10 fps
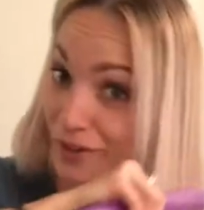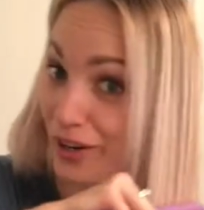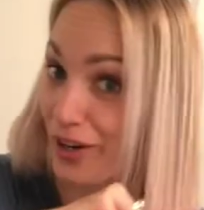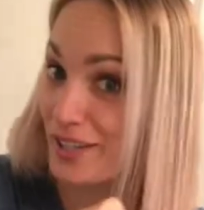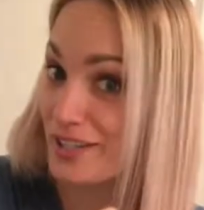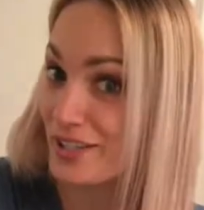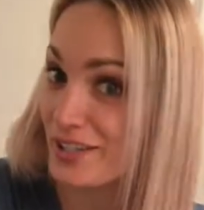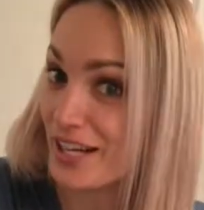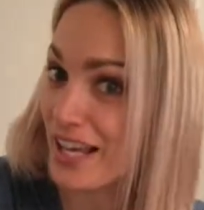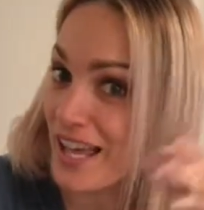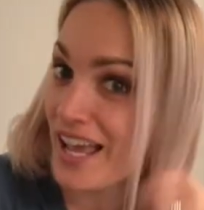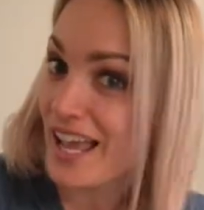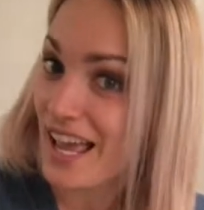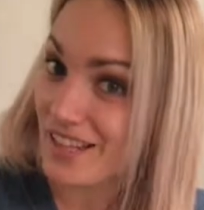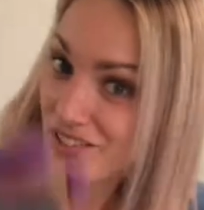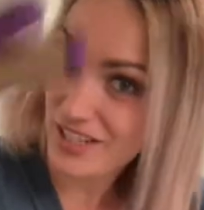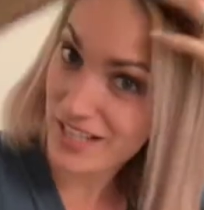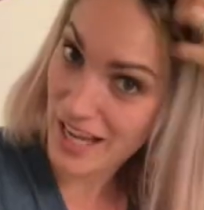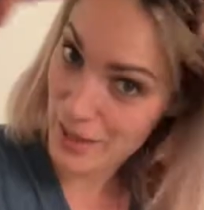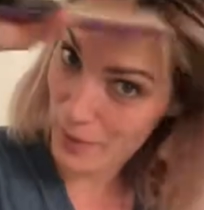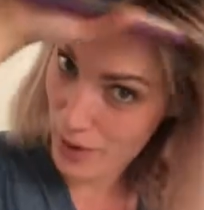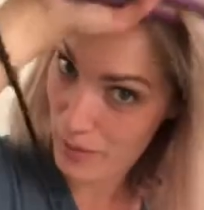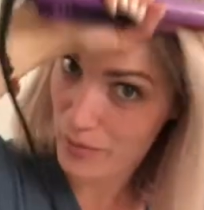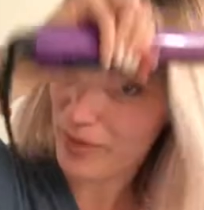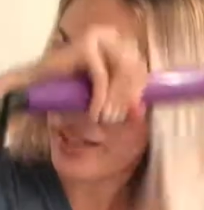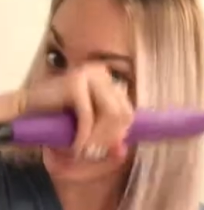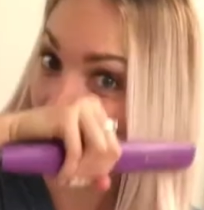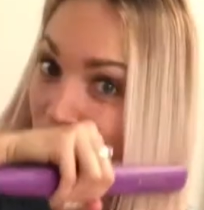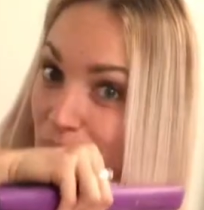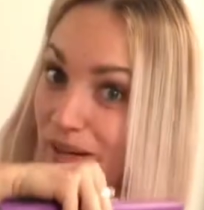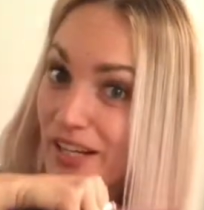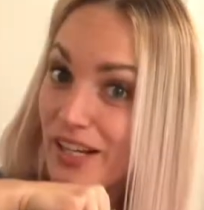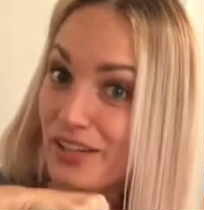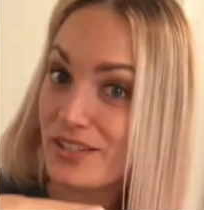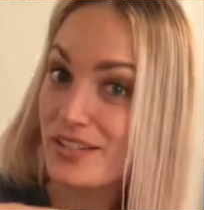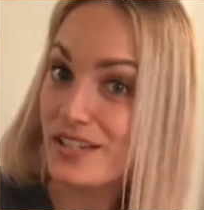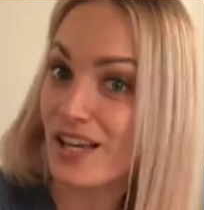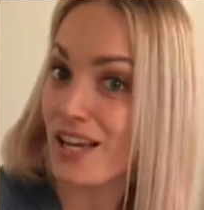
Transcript: for a concert. Just like probably everybody else,